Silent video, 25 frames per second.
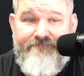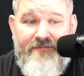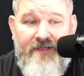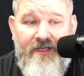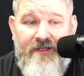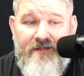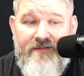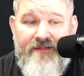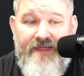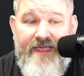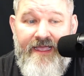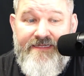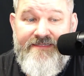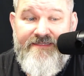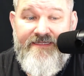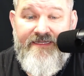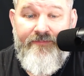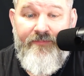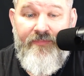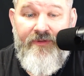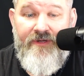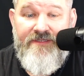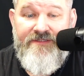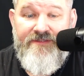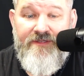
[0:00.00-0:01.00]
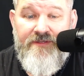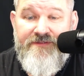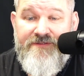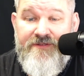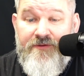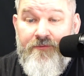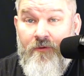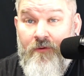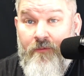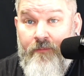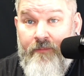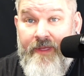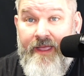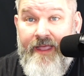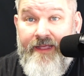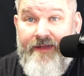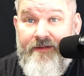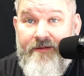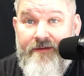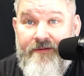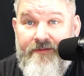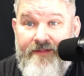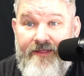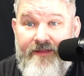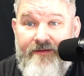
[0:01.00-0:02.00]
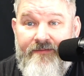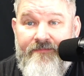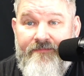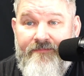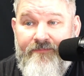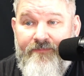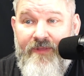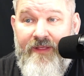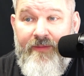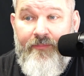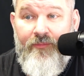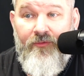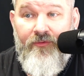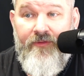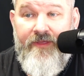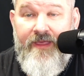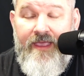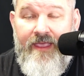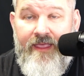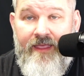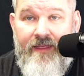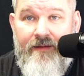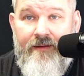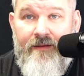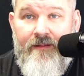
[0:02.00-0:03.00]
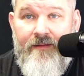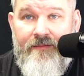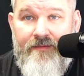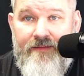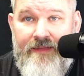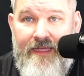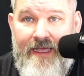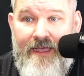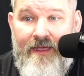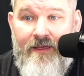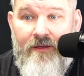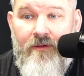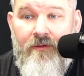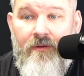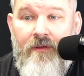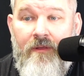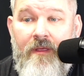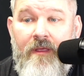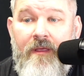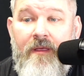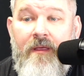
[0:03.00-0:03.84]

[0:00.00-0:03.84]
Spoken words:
a classic, but it's also a reminder that people can't allow